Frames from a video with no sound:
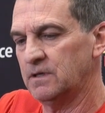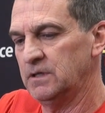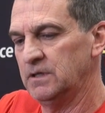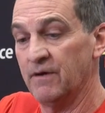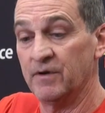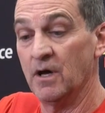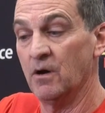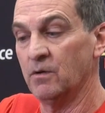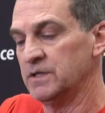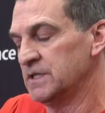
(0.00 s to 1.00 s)
you never
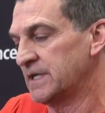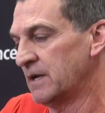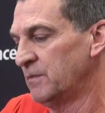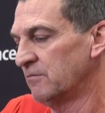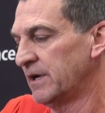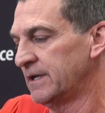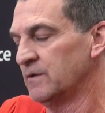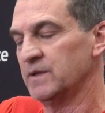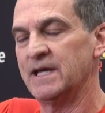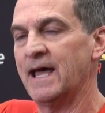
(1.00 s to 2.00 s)
know, and you just got to be ready
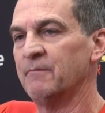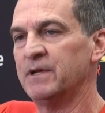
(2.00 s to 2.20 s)
to adapt.